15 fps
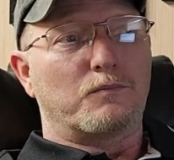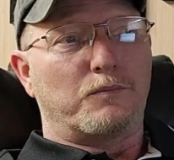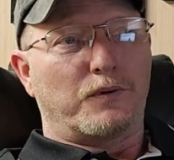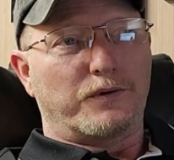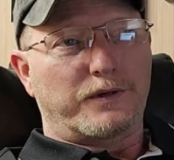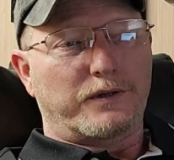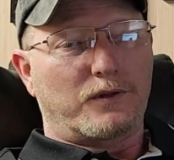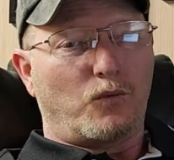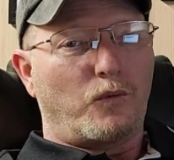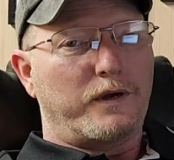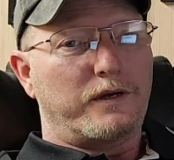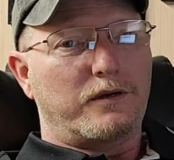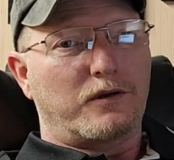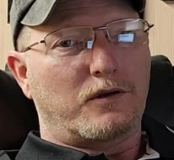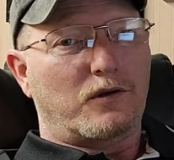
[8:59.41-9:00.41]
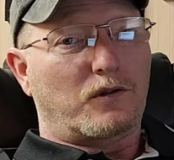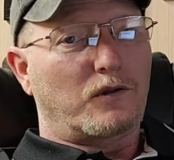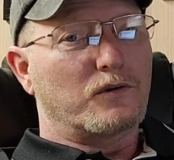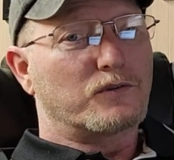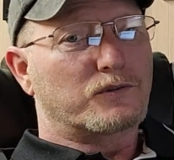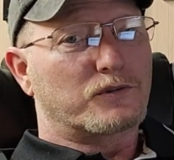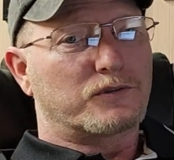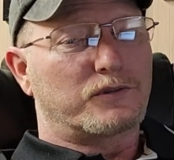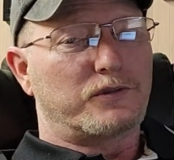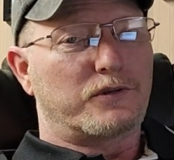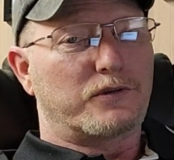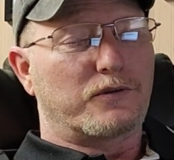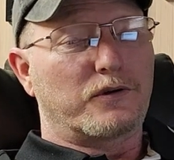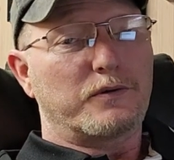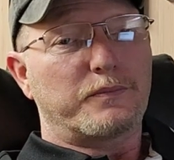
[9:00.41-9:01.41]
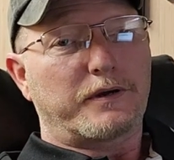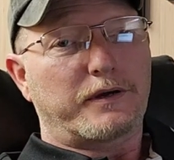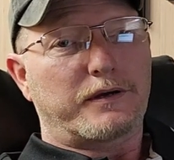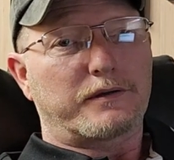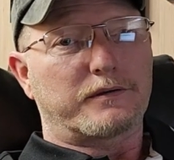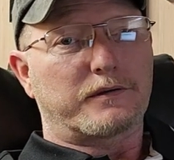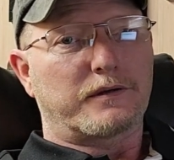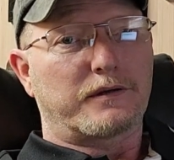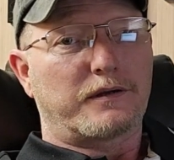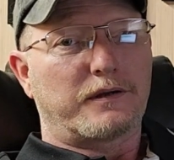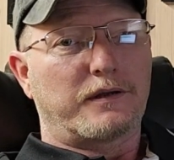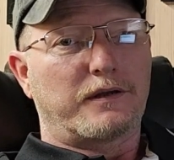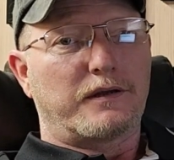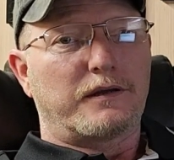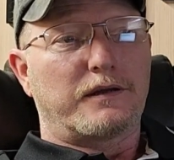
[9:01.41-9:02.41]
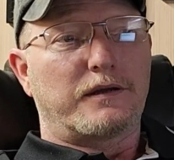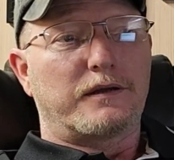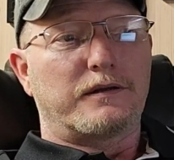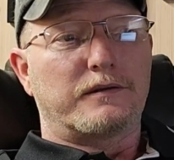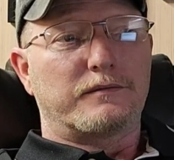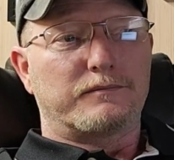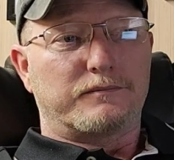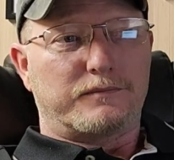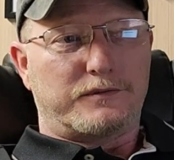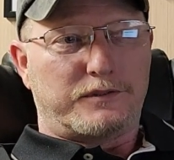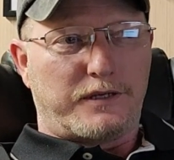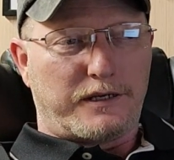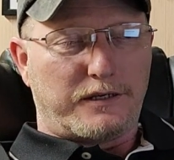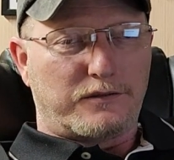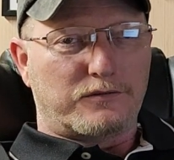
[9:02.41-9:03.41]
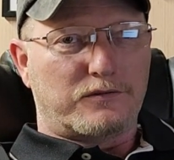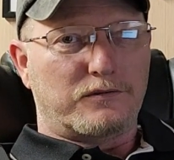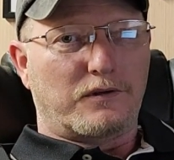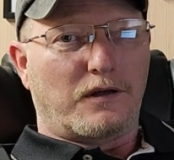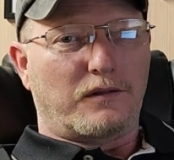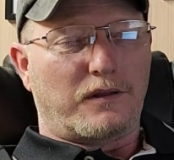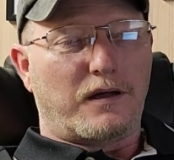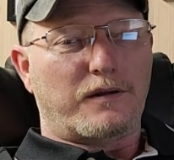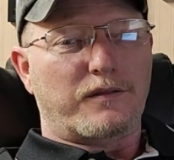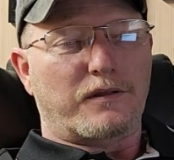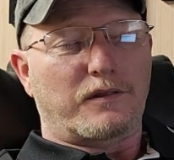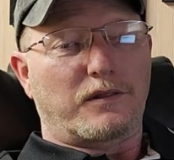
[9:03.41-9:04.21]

Putting the weight closer to your grip hand takes a lot of the